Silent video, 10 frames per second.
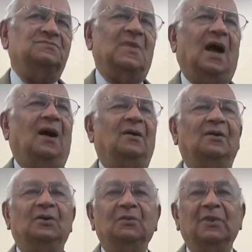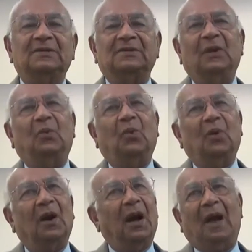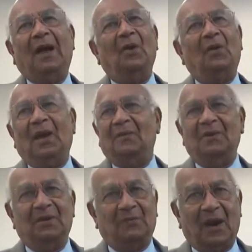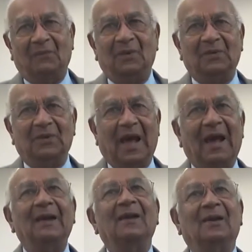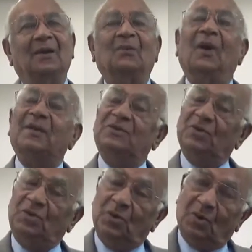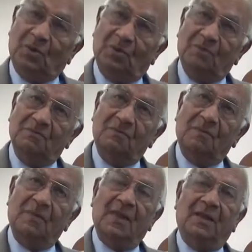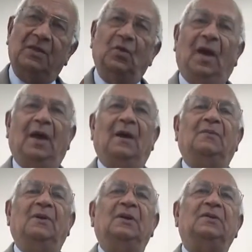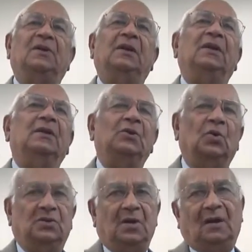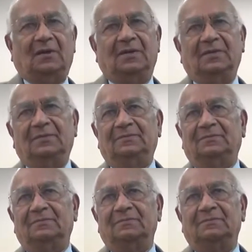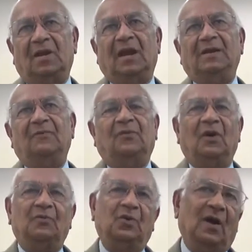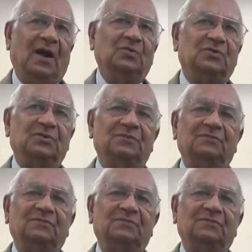Now, you may say, well, I don't have any problem with that. Once you do, you have tree in your yard, right in front of your house.